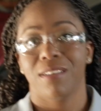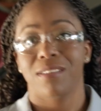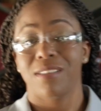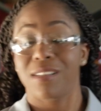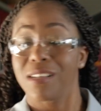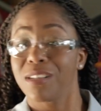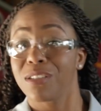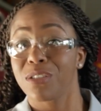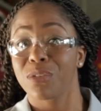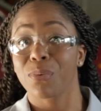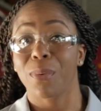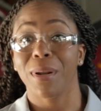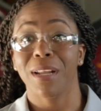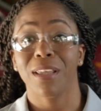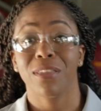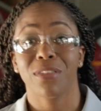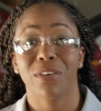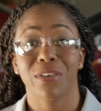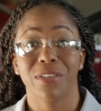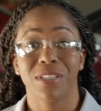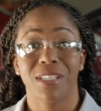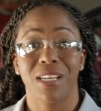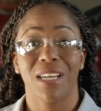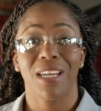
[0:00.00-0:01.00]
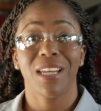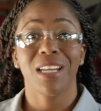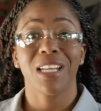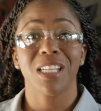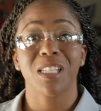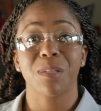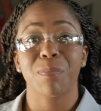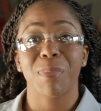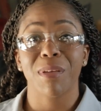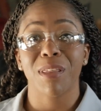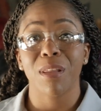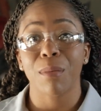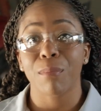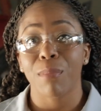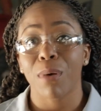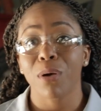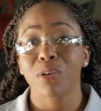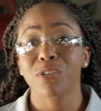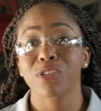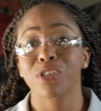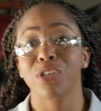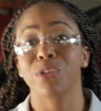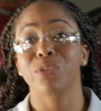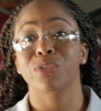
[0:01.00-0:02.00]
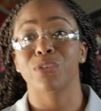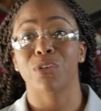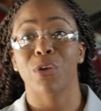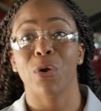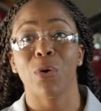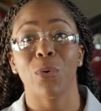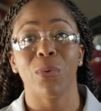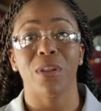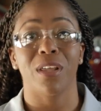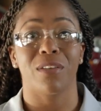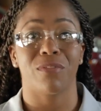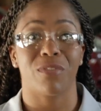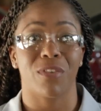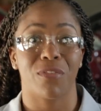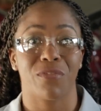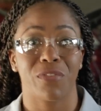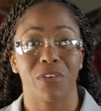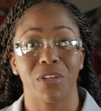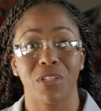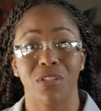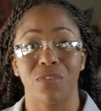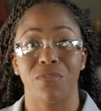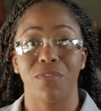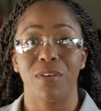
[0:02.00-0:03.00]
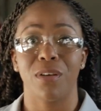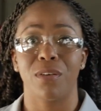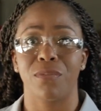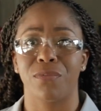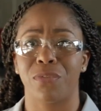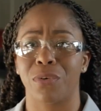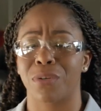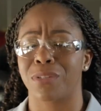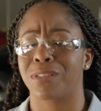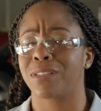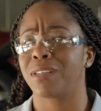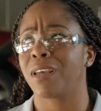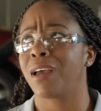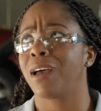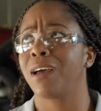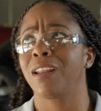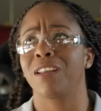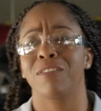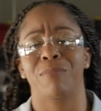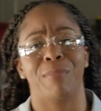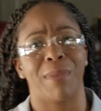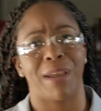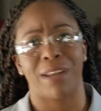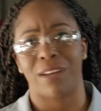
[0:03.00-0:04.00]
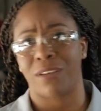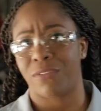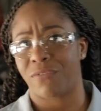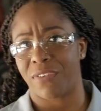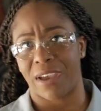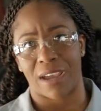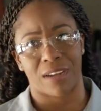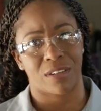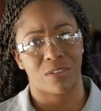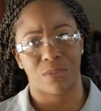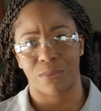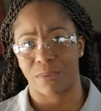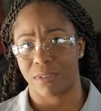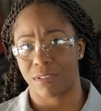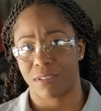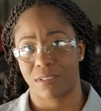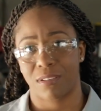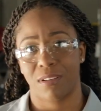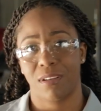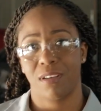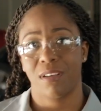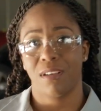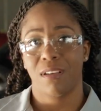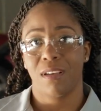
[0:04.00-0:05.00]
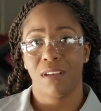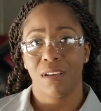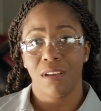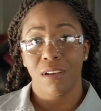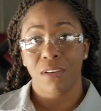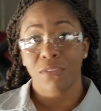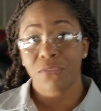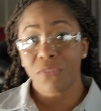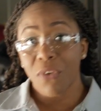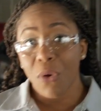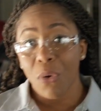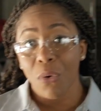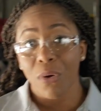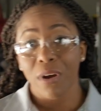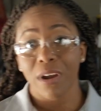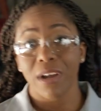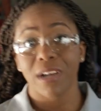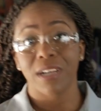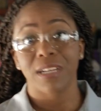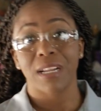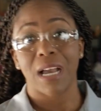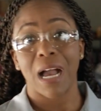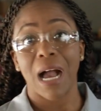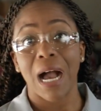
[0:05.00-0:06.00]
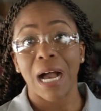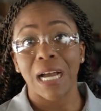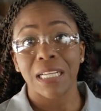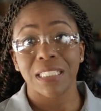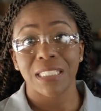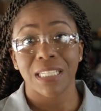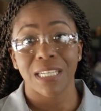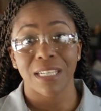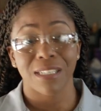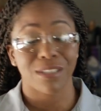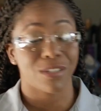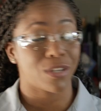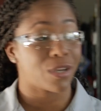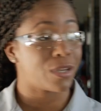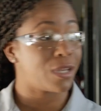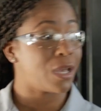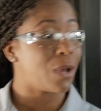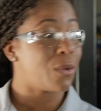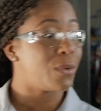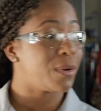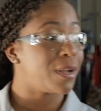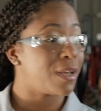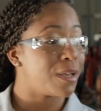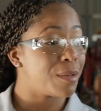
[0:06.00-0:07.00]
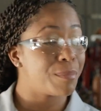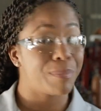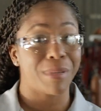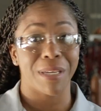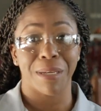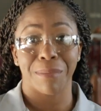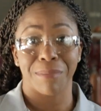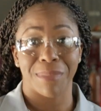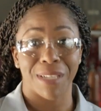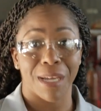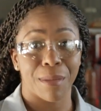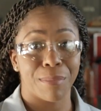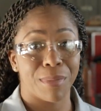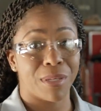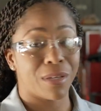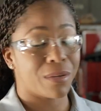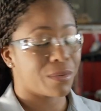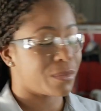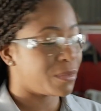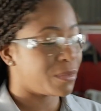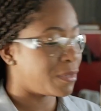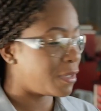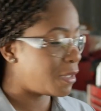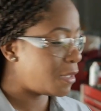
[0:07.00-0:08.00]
Since 2013, it's been the most used coolant for first fill for a ton of manufacturers. Ford, Honda, Toyota, BMW,